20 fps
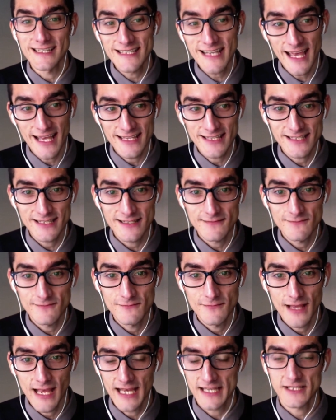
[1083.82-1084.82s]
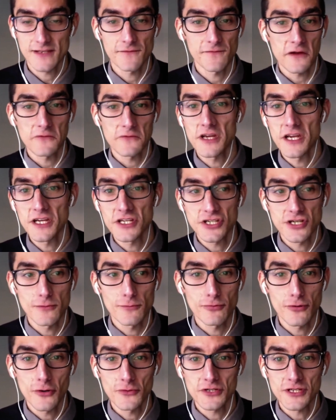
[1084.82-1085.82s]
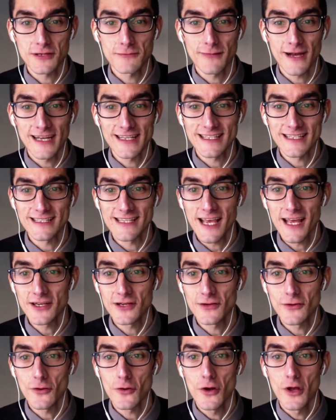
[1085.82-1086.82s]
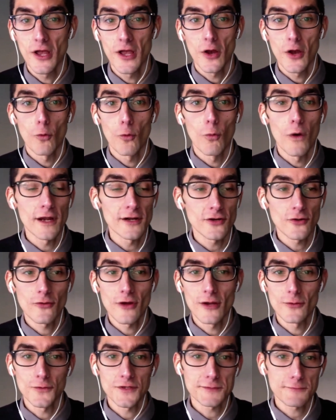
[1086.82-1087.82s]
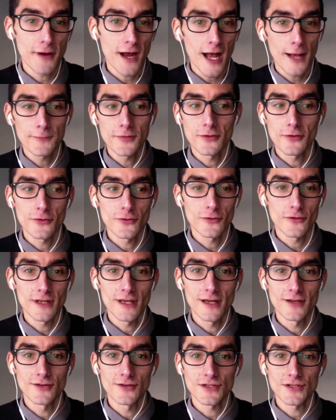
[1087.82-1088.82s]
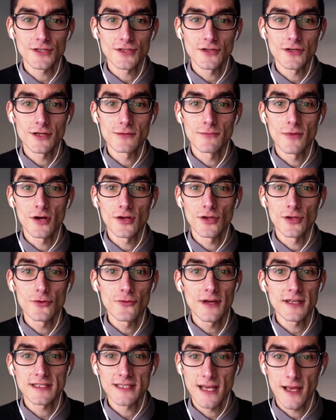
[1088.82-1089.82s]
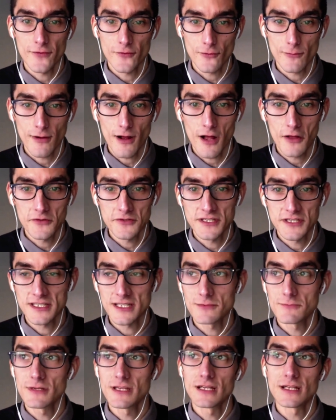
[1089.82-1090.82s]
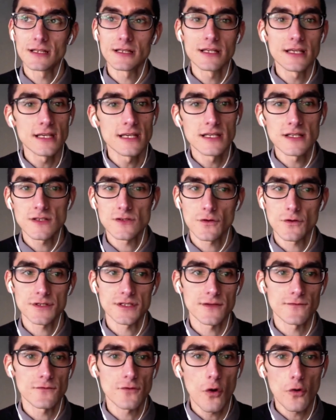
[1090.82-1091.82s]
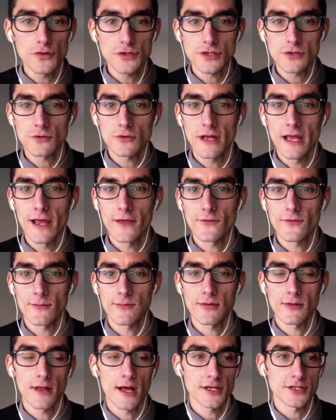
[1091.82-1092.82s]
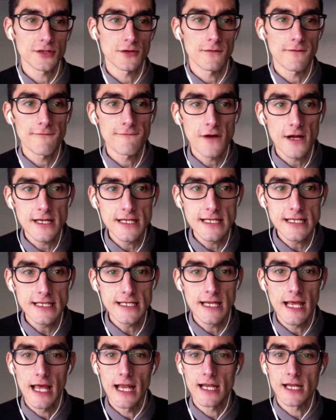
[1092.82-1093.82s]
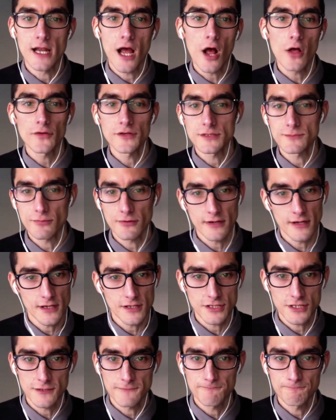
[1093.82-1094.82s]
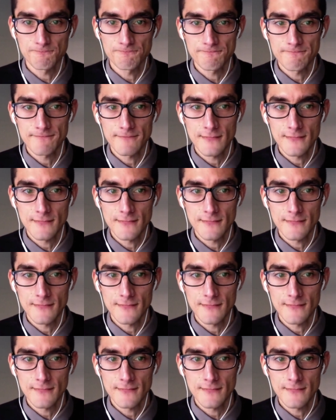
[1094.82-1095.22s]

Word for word: success. As the foundation approached the bicentennial, Wenner-Gren was popularly understood among US anthropologists to be a leading source of cultural anthropological funding and knowledge production.